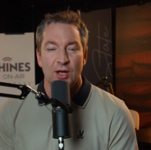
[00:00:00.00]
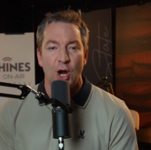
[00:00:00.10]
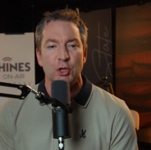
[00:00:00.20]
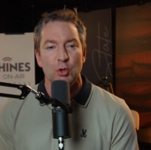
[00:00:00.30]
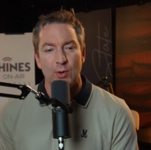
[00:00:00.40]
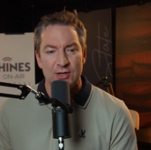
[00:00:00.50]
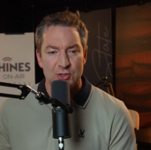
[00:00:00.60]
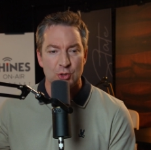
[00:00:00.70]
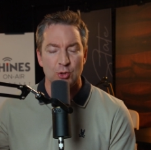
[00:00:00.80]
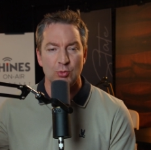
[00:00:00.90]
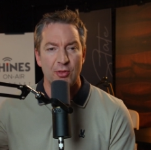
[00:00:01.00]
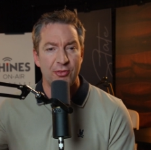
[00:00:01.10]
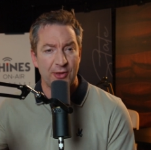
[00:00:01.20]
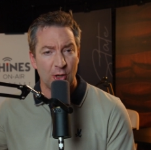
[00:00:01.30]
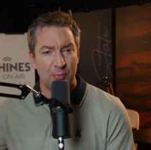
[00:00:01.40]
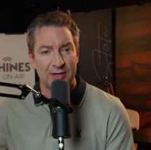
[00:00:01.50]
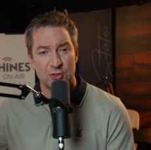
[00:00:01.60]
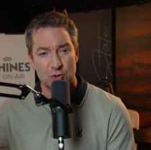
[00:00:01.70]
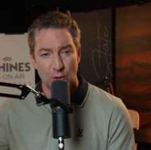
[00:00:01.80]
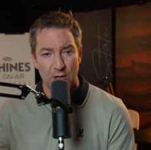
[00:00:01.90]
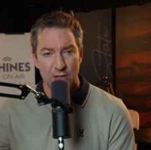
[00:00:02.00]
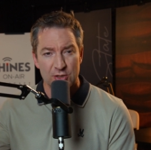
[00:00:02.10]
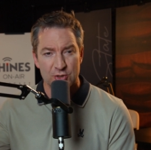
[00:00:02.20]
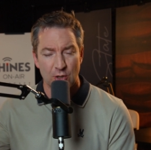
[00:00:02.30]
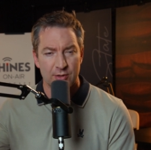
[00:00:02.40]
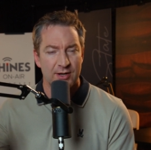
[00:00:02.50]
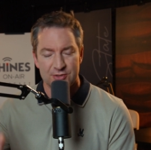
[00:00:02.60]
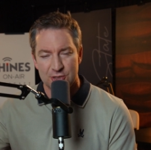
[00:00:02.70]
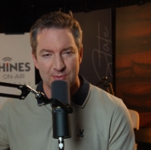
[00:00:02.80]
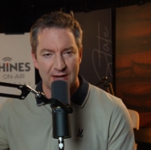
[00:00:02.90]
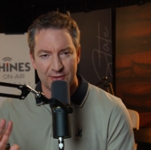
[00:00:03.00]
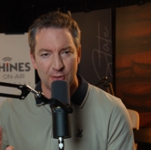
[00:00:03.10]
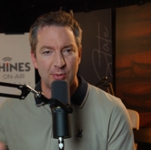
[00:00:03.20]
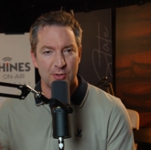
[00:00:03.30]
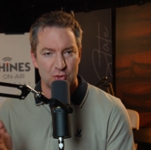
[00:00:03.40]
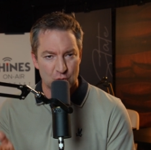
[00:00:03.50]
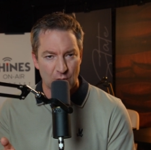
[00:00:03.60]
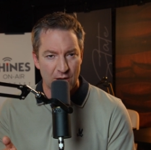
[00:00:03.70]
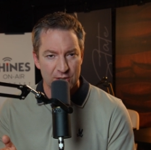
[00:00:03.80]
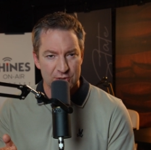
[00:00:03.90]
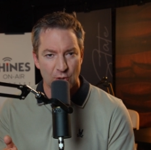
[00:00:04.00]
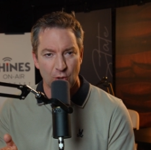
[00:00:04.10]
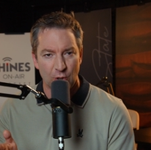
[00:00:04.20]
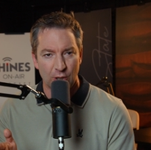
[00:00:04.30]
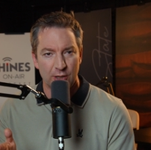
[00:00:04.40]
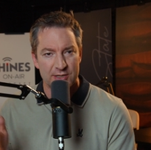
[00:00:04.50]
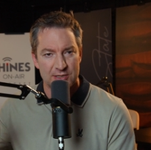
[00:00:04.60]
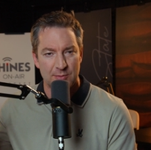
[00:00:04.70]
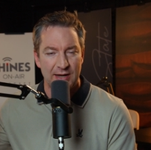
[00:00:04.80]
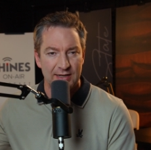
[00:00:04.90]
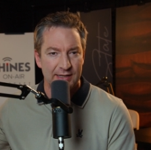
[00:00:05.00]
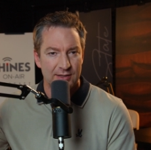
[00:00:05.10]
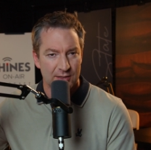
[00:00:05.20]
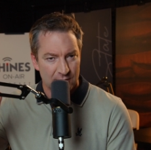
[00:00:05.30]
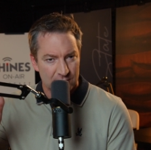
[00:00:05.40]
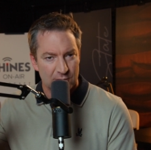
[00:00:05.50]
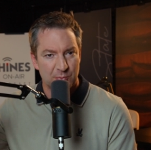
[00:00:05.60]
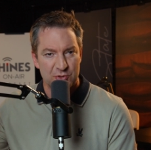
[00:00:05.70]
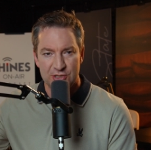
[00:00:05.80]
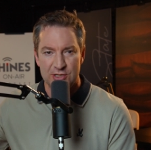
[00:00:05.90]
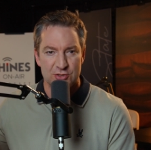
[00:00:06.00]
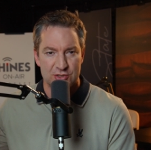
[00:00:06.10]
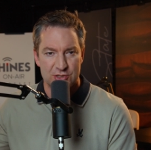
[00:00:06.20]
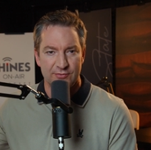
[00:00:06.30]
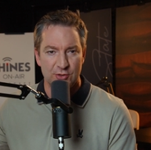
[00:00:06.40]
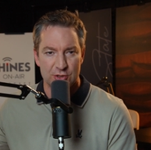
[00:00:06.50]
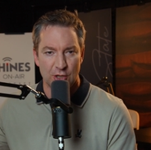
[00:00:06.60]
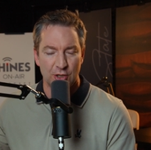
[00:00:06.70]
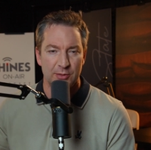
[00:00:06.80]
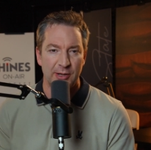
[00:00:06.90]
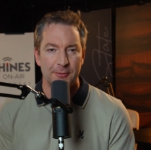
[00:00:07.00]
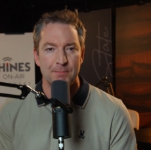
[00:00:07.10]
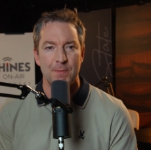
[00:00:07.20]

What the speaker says: Are you into therapy and drugs, or not? Excuse me, not therapy, but drugs, or is it mainly the procedures and stuff you're talking about?